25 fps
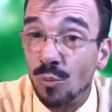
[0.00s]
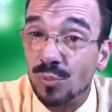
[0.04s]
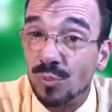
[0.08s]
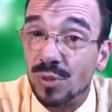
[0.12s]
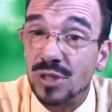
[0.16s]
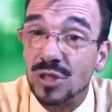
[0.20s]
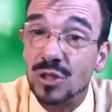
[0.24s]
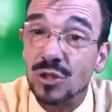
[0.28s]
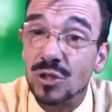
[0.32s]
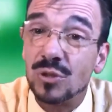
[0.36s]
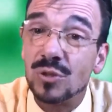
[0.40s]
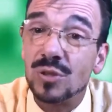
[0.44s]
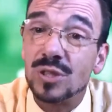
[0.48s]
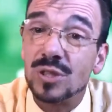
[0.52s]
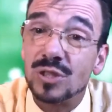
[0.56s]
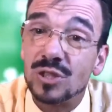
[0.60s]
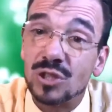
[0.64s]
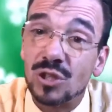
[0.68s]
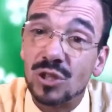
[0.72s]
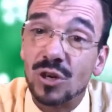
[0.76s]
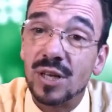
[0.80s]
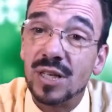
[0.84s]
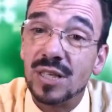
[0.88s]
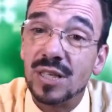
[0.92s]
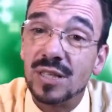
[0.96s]
that you
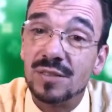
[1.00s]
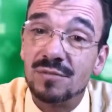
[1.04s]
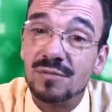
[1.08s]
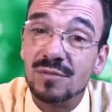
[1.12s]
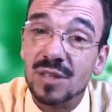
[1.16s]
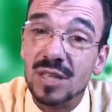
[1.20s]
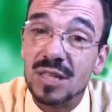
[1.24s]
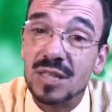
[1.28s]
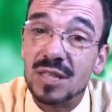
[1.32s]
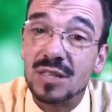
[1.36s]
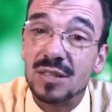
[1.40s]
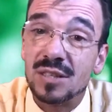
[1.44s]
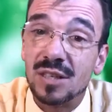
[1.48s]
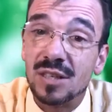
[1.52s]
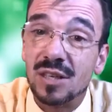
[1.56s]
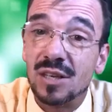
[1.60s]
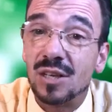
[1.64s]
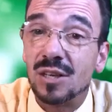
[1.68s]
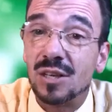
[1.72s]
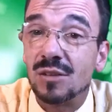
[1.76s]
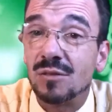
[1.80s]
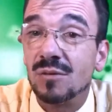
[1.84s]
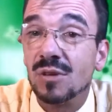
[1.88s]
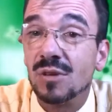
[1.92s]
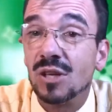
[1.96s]
enjoyed this
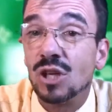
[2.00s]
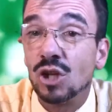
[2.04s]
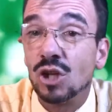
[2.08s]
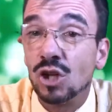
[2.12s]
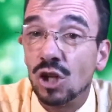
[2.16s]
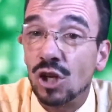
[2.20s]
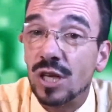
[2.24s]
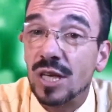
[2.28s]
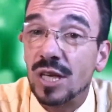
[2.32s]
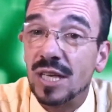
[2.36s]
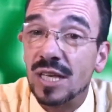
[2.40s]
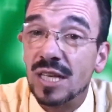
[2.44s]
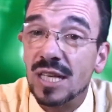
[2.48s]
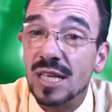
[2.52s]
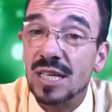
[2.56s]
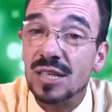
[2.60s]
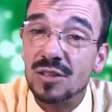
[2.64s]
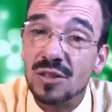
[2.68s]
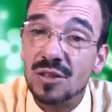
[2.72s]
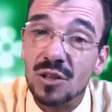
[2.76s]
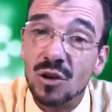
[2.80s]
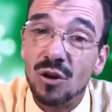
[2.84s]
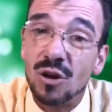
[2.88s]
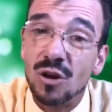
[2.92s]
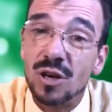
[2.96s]
little look into
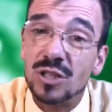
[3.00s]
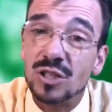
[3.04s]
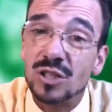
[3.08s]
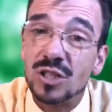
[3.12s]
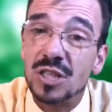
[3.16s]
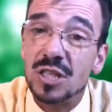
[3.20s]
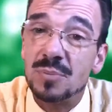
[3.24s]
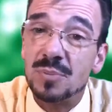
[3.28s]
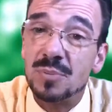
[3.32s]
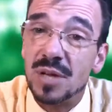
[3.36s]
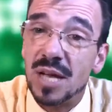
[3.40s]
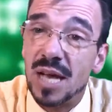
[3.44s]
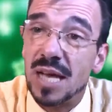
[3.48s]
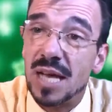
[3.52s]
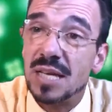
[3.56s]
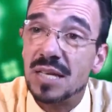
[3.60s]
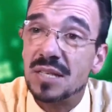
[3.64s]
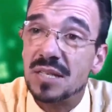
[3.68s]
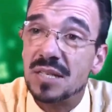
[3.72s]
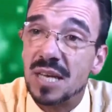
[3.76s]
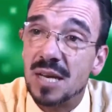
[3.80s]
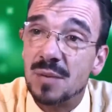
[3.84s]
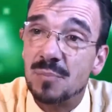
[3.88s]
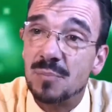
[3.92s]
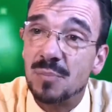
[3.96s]
the origins behind
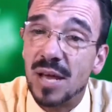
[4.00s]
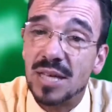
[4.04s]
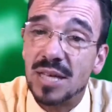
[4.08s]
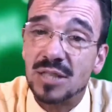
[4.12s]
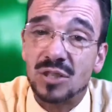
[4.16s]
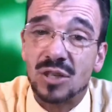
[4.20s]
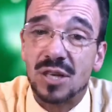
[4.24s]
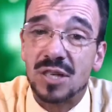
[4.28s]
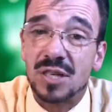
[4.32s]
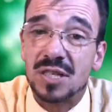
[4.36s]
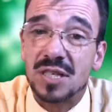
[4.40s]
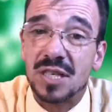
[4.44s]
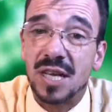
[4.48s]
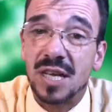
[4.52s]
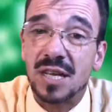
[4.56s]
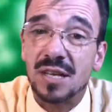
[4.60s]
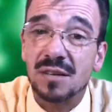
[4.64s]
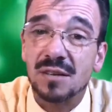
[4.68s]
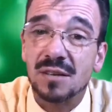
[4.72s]
St. Patrick's Day.